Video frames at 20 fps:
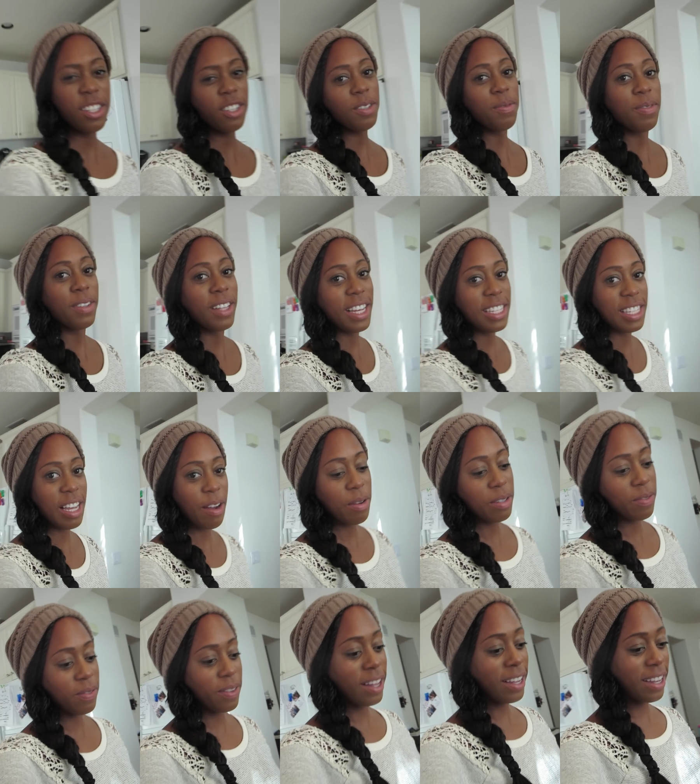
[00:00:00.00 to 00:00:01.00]
I just realized I
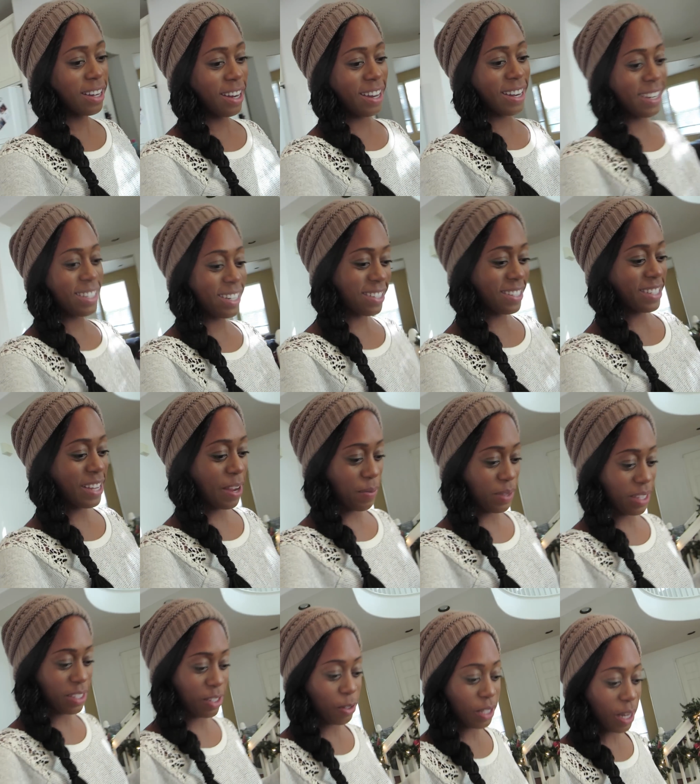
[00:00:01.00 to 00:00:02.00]
was vlogging on Adair's camera
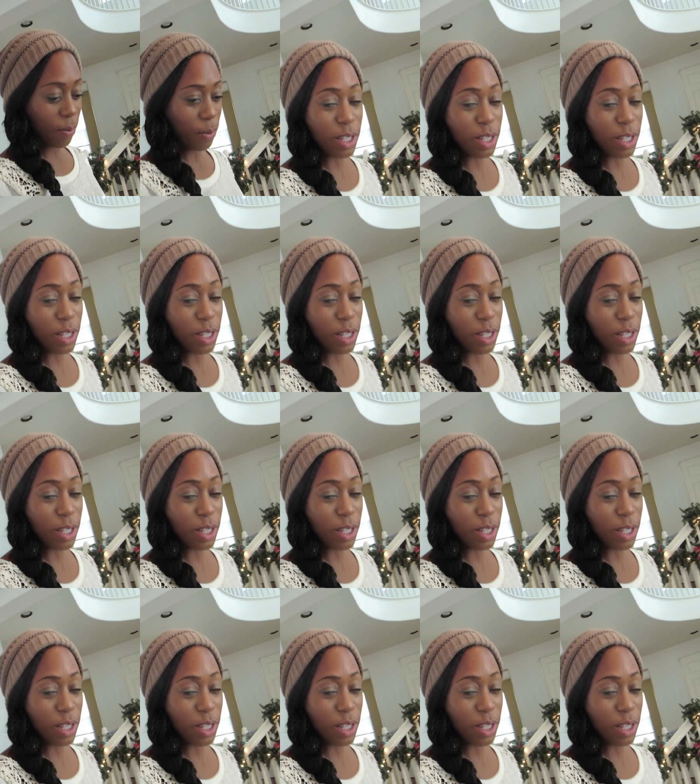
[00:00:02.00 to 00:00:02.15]
this whole time,